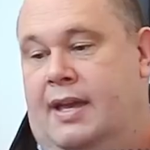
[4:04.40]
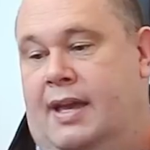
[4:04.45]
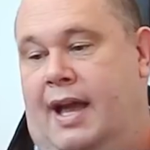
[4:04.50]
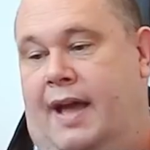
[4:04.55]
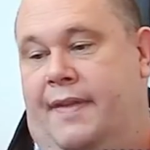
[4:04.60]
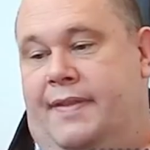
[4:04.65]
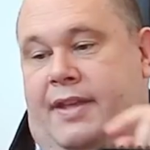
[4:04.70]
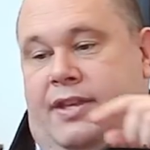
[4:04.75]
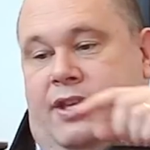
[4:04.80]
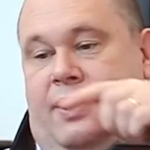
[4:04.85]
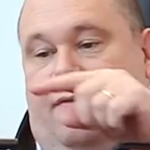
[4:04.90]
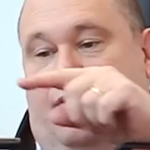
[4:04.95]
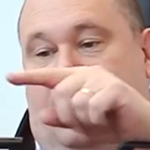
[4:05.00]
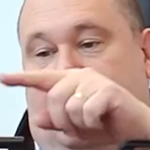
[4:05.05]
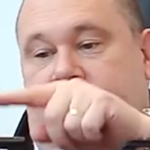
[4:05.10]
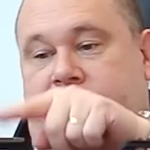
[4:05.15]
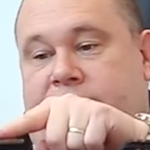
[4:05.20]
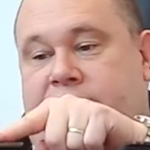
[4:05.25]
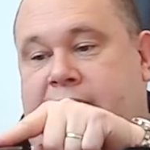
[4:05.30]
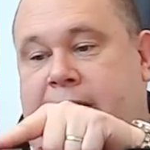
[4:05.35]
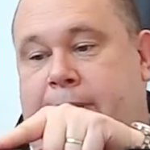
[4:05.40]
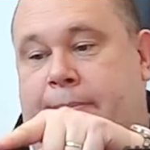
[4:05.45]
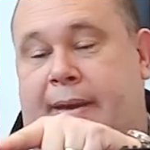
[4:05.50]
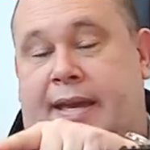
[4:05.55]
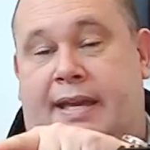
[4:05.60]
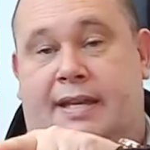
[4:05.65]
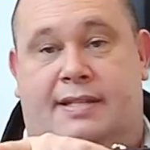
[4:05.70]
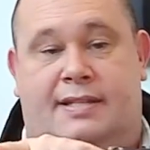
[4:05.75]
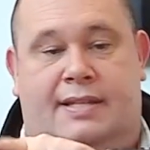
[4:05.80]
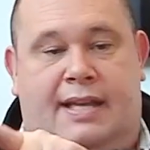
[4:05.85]
And then you've got a cheek
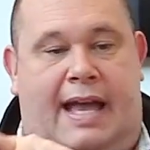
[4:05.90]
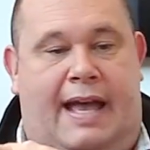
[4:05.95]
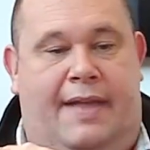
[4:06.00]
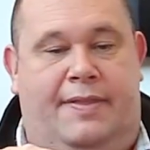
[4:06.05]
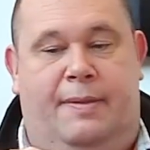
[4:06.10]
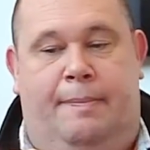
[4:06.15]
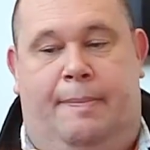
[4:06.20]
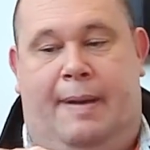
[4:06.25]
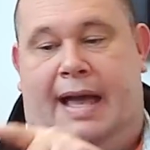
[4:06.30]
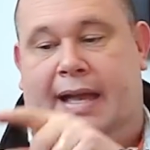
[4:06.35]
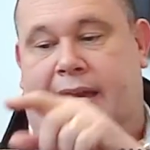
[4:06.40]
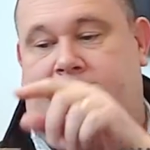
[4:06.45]
piece at the back,